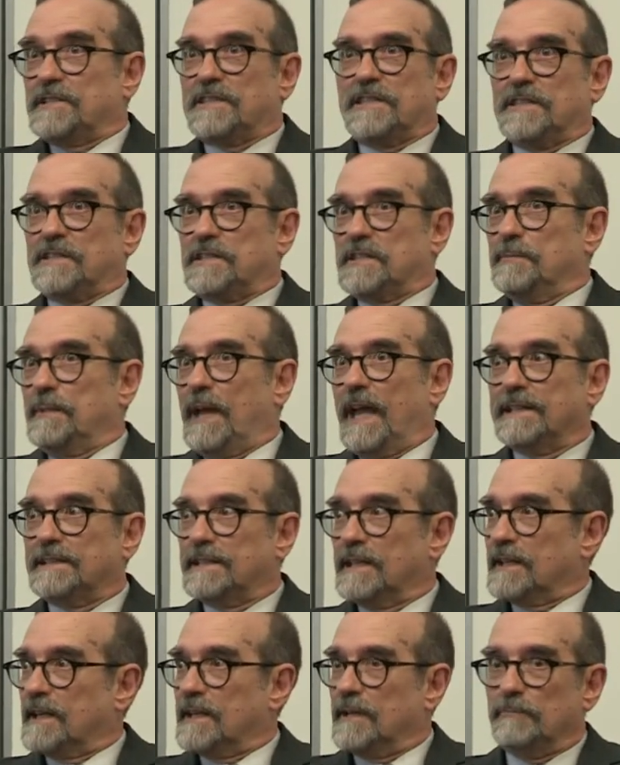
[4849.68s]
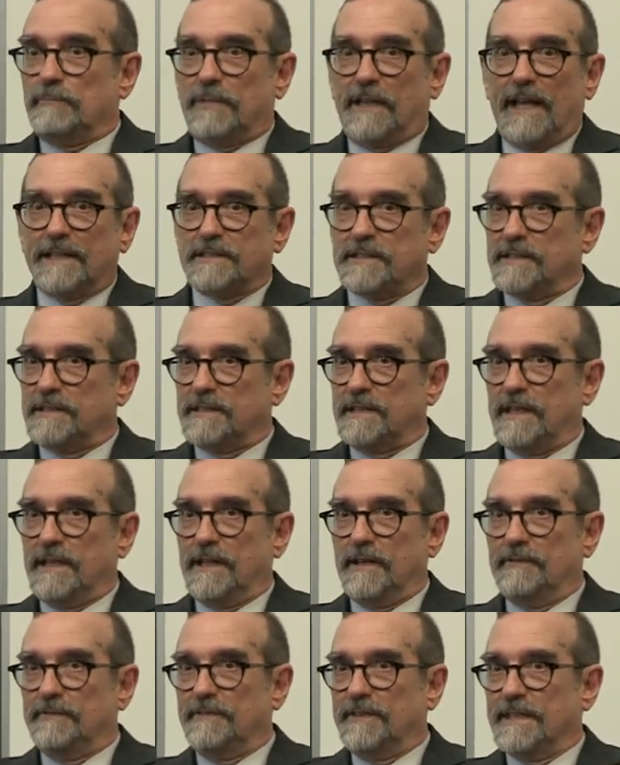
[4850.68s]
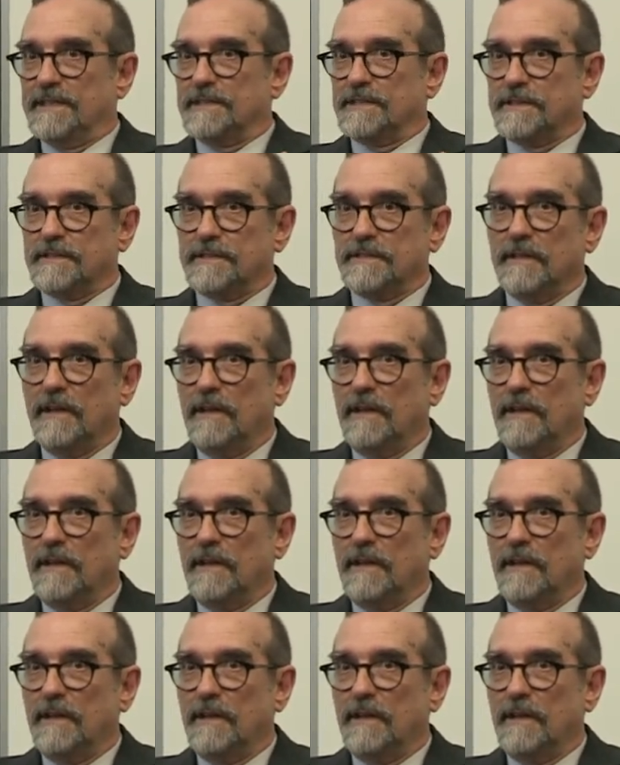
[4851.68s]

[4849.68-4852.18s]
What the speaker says: the semantic complexity of this